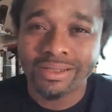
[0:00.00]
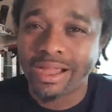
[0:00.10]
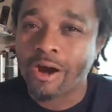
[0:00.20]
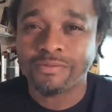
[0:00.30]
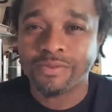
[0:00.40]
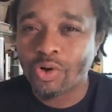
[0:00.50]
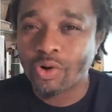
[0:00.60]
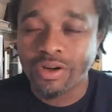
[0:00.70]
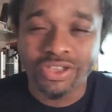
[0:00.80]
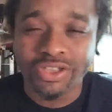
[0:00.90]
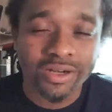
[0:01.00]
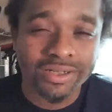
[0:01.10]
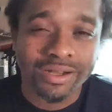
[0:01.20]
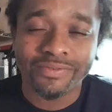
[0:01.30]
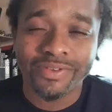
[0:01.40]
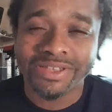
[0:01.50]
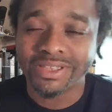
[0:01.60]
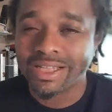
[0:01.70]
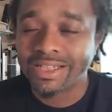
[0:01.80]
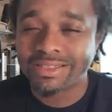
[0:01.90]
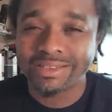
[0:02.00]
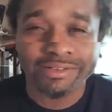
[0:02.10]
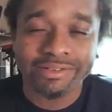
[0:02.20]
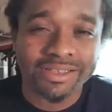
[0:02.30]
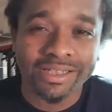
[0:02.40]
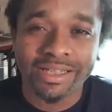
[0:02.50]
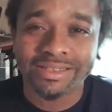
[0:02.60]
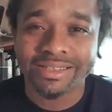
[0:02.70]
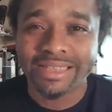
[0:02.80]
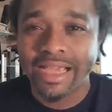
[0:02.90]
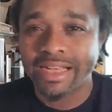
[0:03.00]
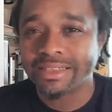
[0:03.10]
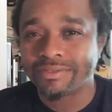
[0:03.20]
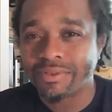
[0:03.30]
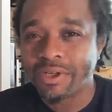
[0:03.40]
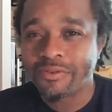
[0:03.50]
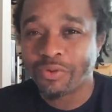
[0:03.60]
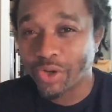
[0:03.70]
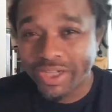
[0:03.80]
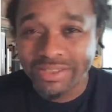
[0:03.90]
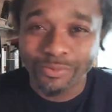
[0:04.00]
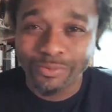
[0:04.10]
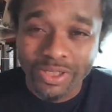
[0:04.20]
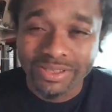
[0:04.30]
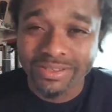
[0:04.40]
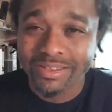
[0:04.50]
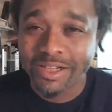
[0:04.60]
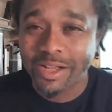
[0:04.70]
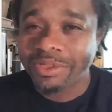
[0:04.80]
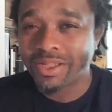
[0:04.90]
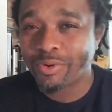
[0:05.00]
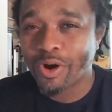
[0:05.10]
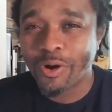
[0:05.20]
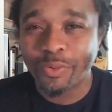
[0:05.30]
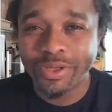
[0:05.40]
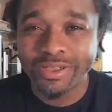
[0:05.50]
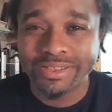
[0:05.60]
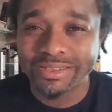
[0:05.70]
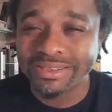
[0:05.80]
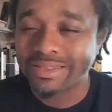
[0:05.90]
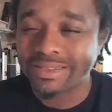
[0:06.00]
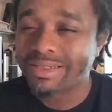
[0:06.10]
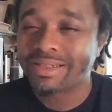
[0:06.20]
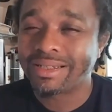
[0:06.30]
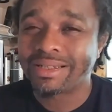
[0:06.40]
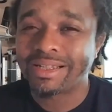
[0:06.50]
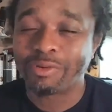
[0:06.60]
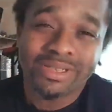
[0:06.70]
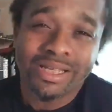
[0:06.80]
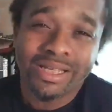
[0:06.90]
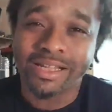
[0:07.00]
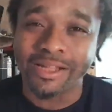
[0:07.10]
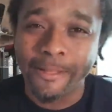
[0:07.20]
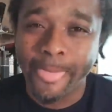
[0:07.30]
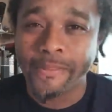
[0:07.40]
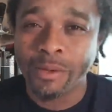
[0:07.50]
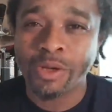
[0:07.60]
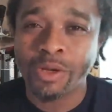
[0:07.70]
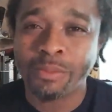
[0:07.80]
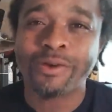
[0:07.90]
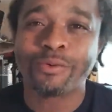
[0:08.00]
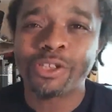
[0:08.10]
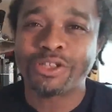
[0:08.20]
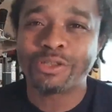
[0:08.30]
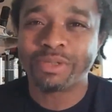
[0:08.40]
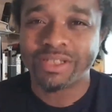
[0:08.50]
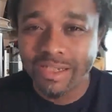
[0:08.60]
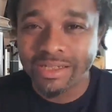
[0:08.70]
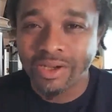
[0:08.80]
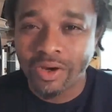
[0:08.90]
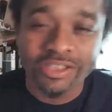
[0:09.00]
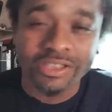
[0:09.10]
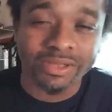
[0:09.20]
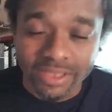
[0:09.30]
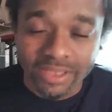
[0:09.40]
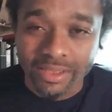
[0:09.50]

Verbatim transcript: our flow, our journey, our investigation, everything that's exciting to for us to witness, you know what I mean? We're all witnesses. And we've been digging. No matter what you've been digging on, at least you've been digging.